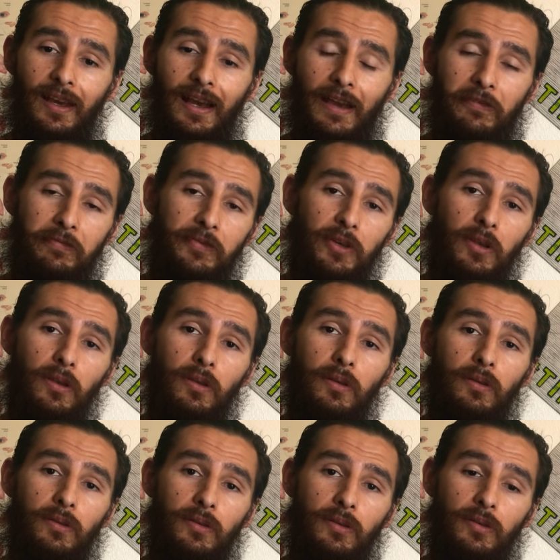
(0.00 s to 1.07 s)
I
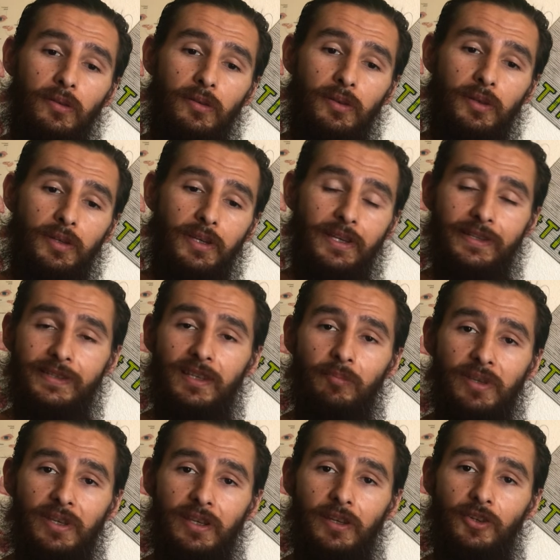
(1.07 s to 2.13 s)
feel needs to
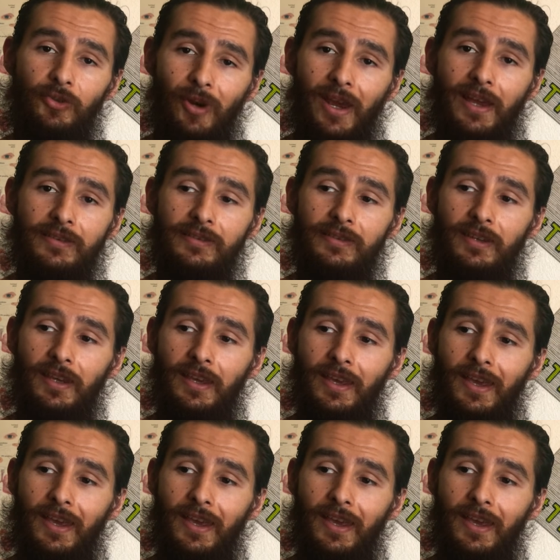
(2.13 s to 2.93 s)
be addressed,